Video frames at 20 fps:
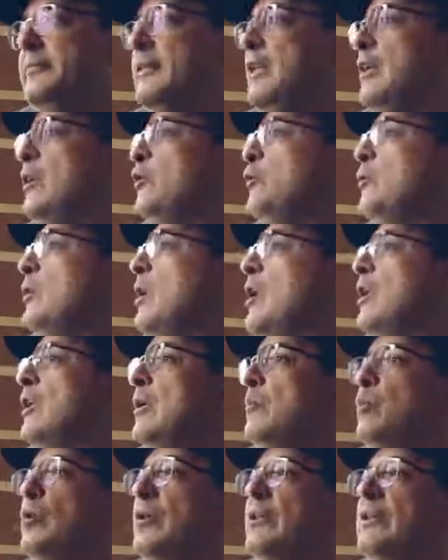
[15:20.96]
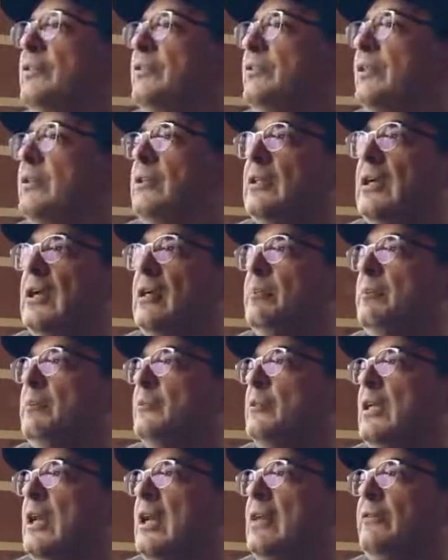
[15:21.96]
You call up work and say, look, I'm
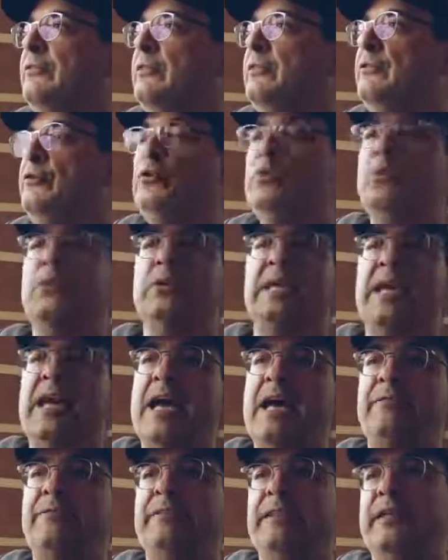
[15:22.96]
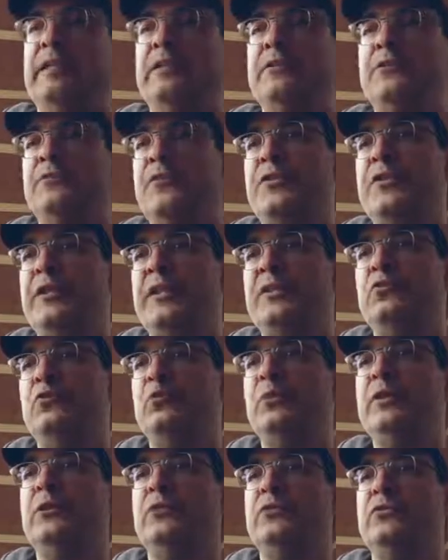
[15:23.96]
going to have to do only half days for the next
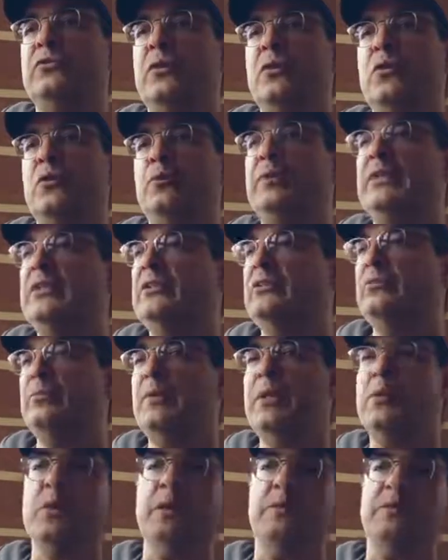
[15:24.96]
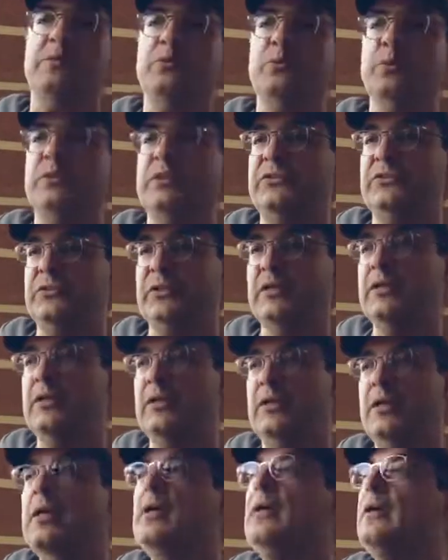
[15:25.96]
week or so because my wife is really sick.
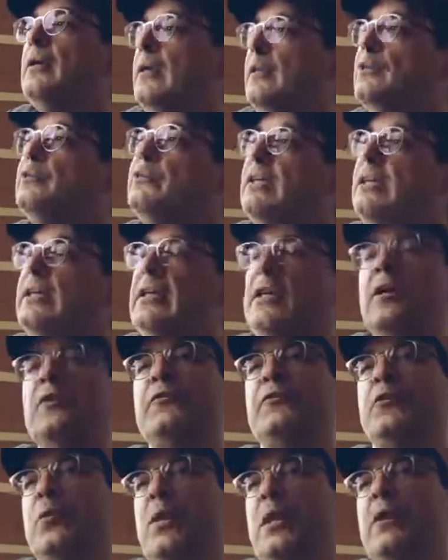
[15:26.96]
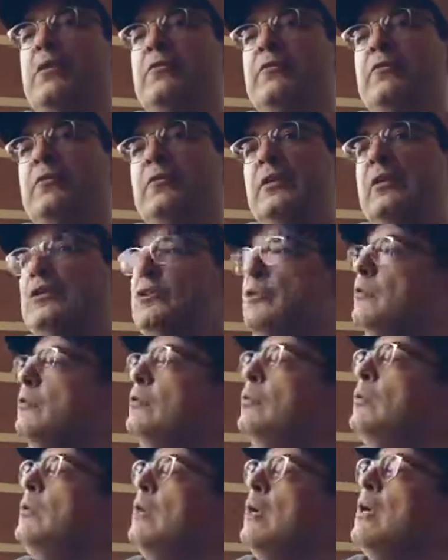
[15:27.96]
And you take care of your wife and you
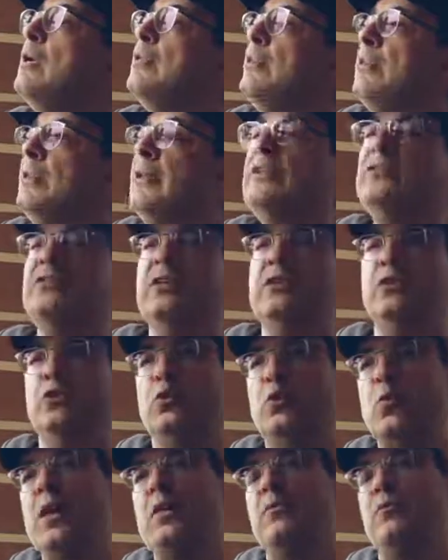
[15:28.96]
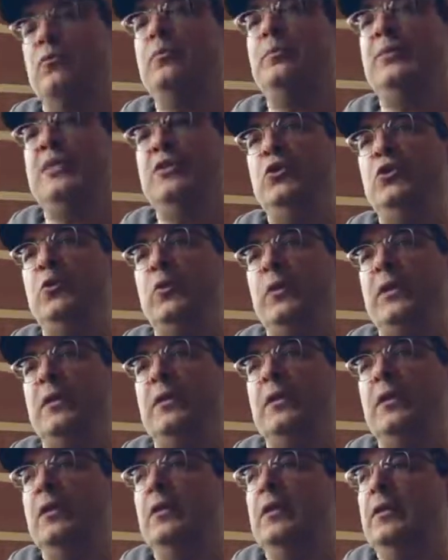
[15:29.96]
do a lot of the things that your wife would be doing.
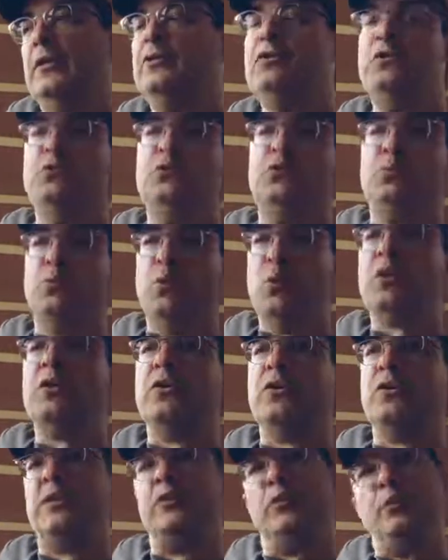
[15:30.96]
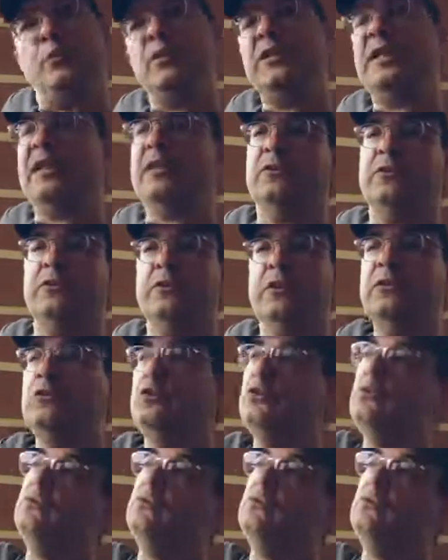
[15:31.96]
And you support her and you protect her and